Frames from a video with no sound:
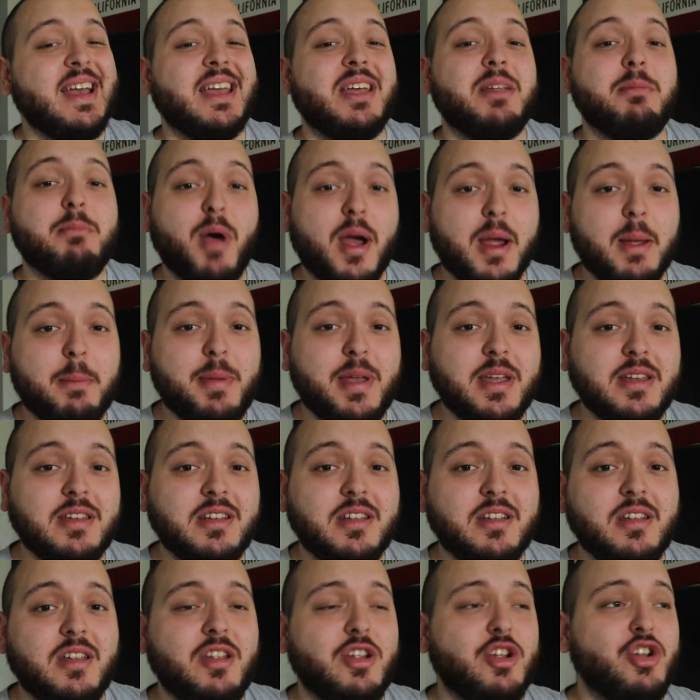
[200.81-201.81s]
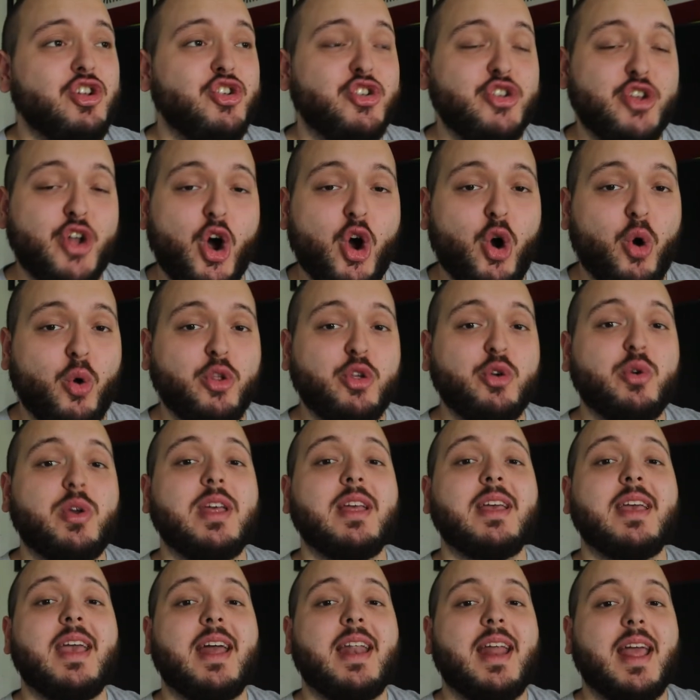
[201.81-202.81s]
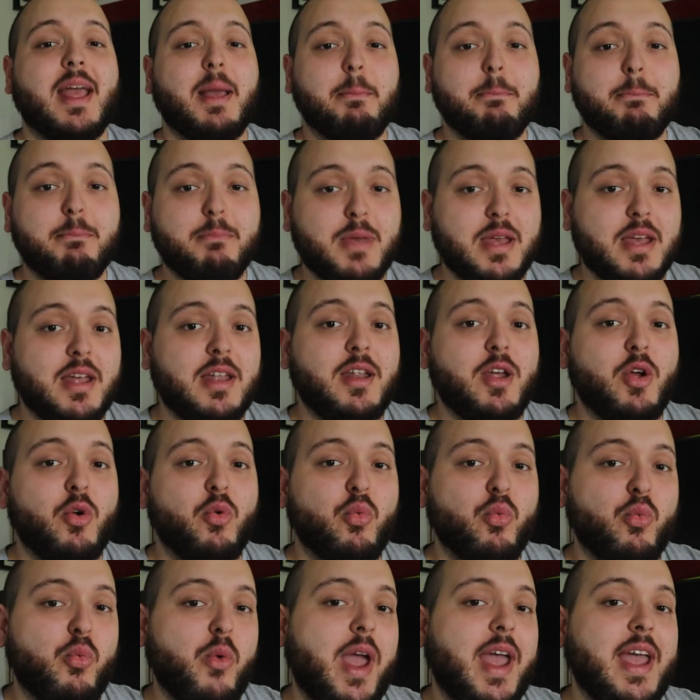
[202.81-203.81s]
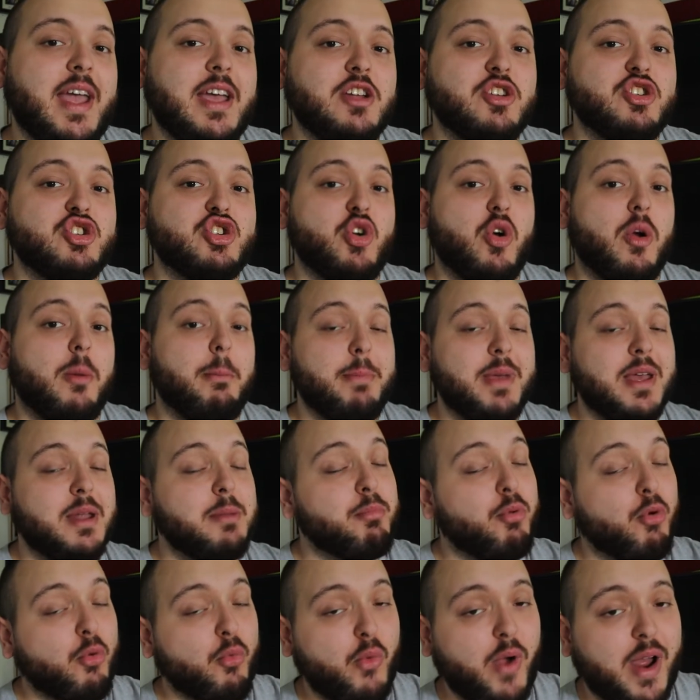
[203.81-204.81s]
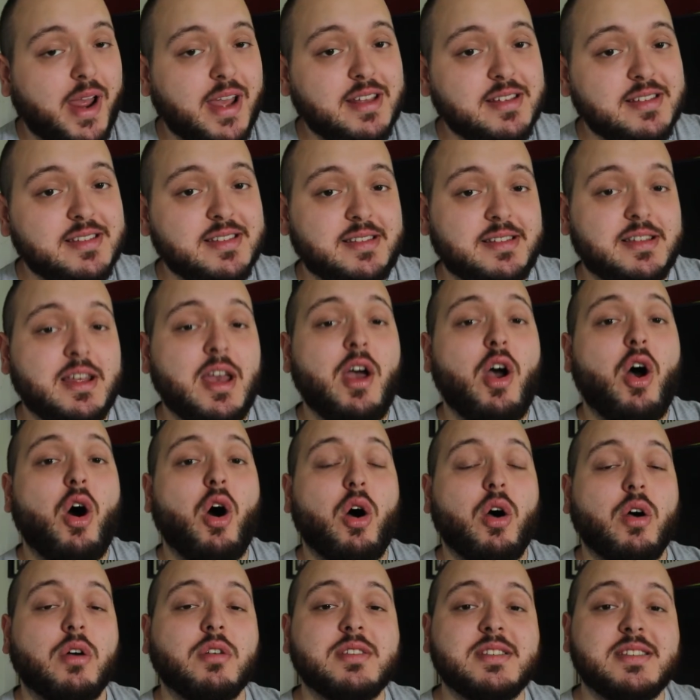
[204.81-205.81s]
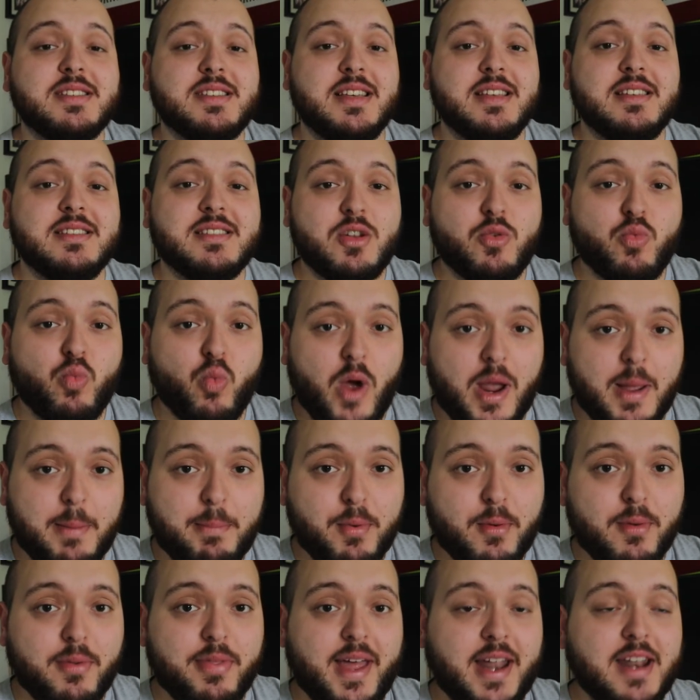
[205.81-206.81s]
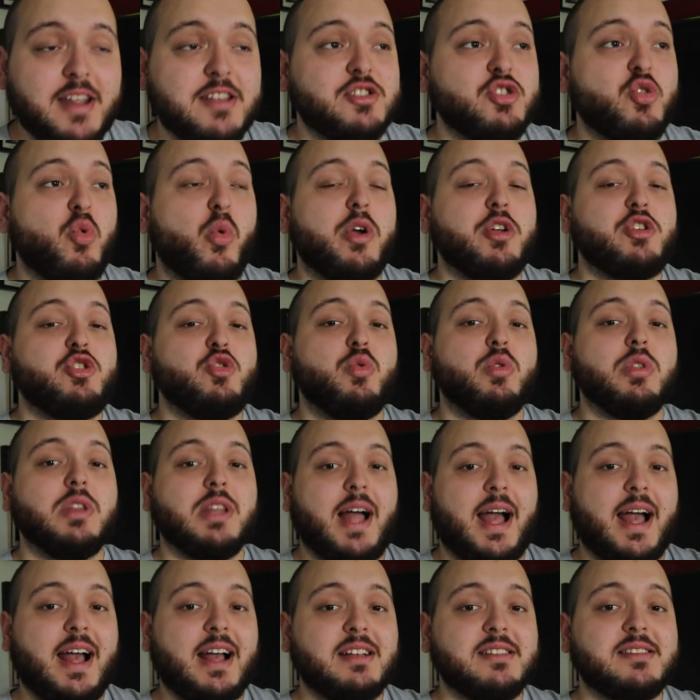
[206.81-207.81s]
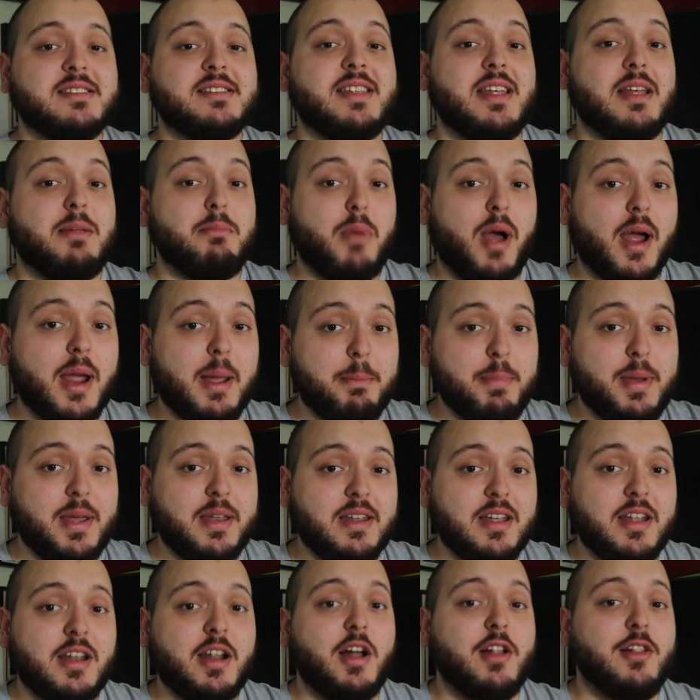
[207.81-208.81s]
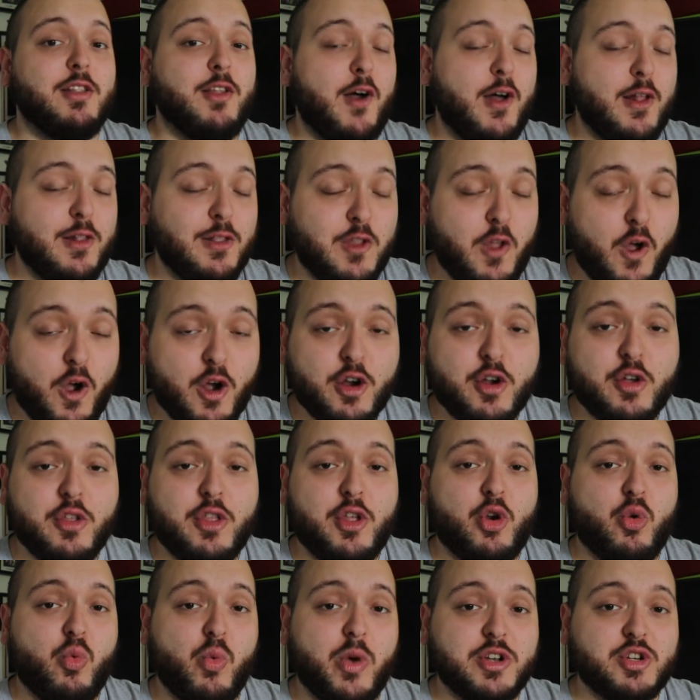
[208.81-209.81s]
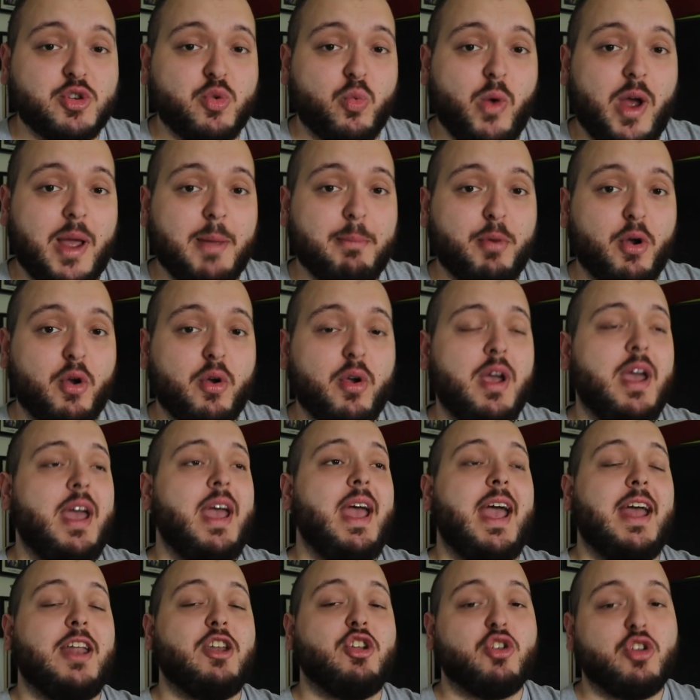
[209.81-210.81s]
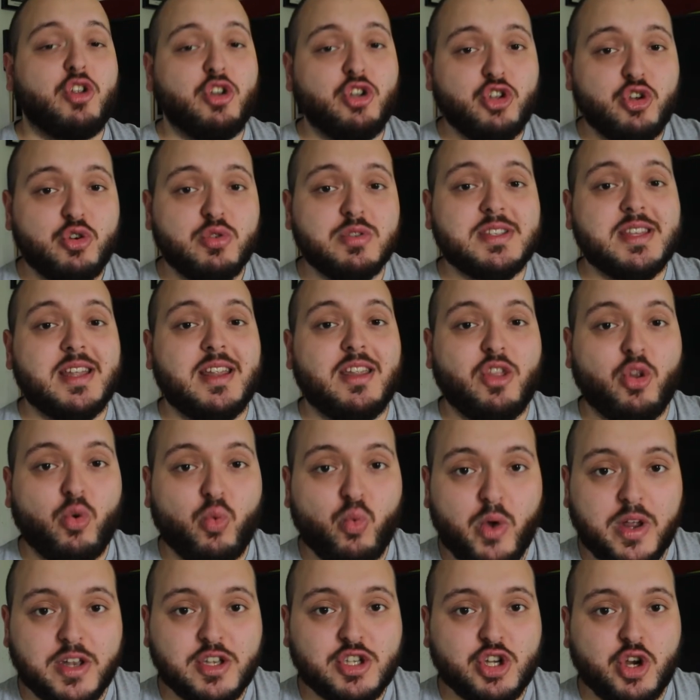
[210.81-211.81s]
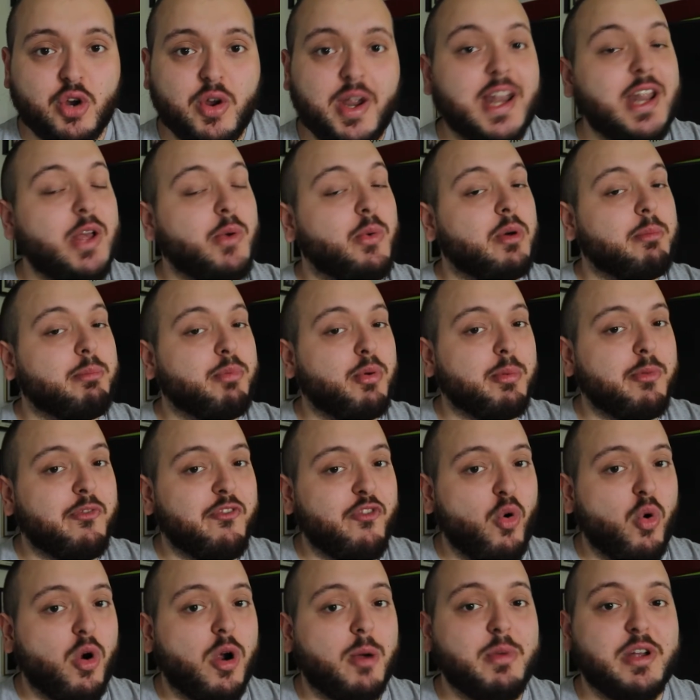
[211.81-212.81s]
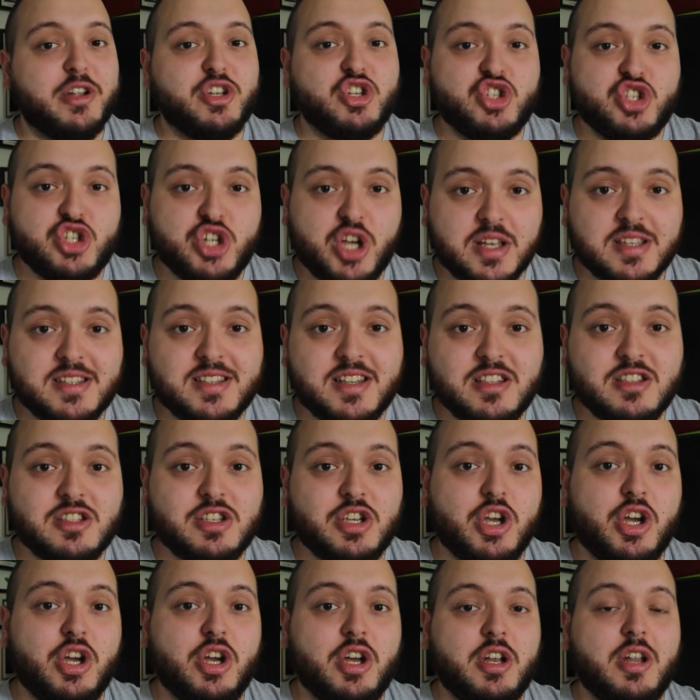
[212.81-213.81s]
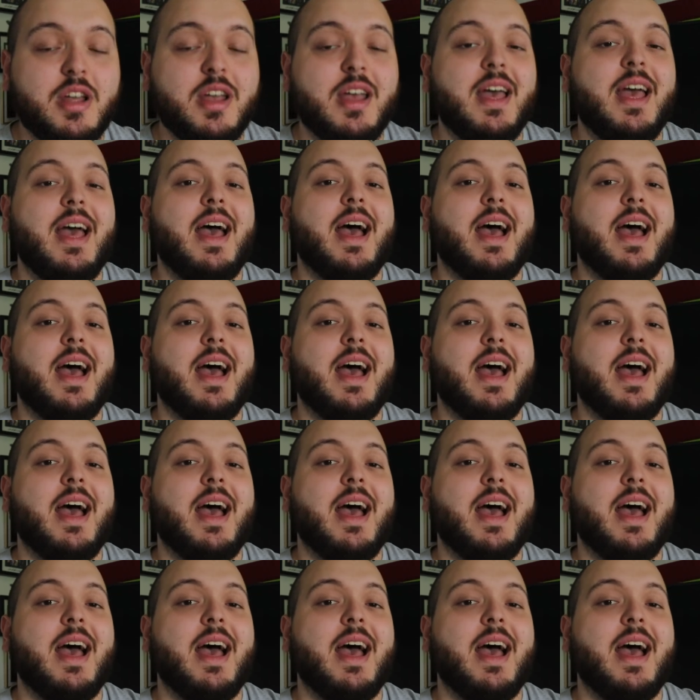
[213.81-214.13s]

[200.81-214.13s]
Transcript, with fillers: In my opinion, no. You can get a mid-range or mid-priced all season wiper that is going to last, in my opinion, a lot longer than a winter wiper, and you can use it in the winter and it will perform just as good